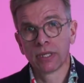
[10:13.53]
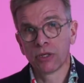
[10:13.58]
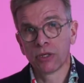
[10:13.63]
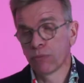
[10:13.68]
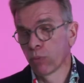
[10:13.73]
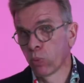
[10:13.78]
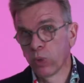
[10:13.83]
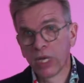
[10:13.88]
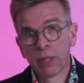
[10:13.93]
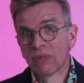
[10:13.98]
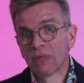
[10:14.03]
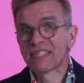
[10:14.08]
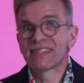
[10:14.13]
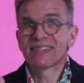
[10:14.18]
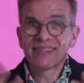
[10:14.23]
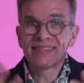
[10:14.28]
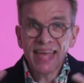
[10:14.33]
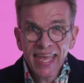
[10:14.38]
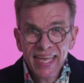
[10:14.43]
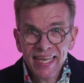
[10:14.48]
We're
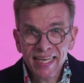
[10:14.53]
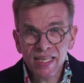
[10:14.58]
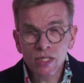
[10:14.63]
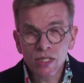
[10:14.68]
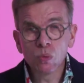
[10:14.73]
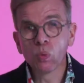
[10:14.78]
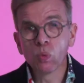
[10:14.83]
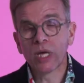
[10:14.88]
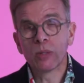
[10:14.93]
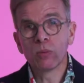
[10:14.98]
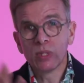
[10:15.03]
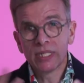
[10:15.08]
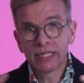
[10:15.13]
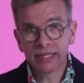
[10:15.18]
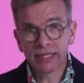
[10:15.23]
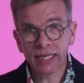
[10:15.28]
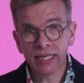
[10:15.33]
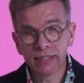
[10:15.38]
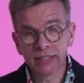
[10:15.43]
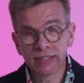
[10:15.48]
mistaken when we
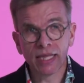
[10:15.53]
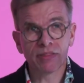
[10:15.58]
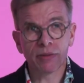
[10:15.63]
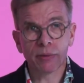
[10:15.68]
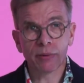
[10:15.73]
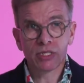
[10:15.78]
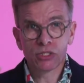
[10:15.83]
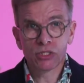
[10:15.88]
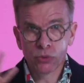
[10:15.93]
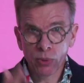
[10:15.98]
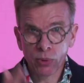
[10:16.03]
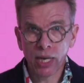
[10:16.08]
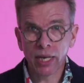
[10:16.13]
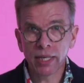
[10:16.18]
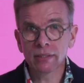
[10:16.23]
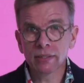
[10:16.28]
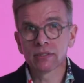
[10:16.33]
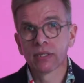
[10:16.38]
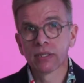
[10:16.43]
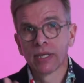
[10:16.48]
think that there is
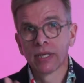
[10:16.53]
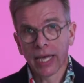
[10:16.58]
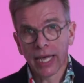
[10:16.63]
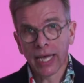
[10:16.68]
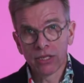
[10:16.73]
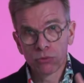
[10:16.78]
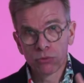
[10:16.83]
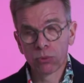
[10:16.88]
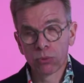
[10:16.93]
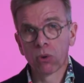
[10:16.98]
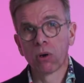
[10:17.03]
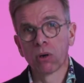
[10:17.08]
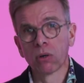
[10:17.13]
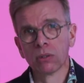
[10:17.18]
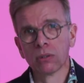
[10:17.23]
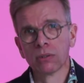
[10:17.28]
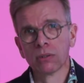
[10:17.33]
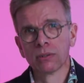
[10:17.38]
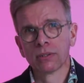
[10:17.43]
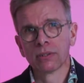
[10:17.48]
right and
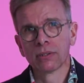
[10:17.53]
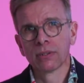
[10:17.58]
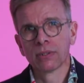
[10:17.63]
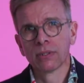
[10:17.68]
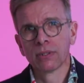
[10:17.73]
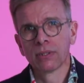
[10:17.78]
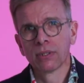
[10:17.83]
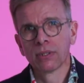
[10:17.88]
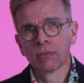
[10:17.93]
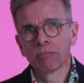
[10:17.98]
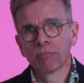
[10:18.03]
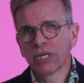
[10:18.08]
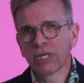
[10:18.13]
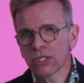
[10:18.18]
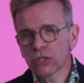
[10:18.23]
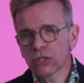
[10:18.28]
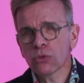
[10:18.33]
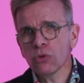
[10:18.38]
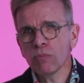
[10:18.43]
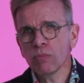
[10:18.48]
wrong. But
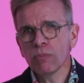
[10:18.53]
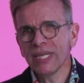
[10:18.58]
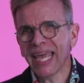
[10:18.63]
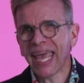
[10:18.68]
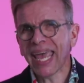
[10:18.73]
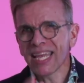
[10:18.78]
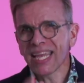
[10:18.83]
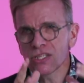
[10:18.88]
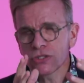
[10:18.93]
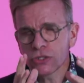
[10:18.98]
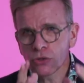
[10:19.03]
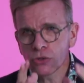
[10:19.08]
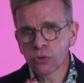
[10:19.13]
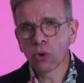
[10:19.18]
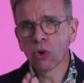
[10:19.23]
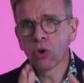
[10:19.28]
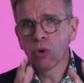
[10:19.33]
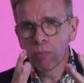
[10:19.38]
it could be a strong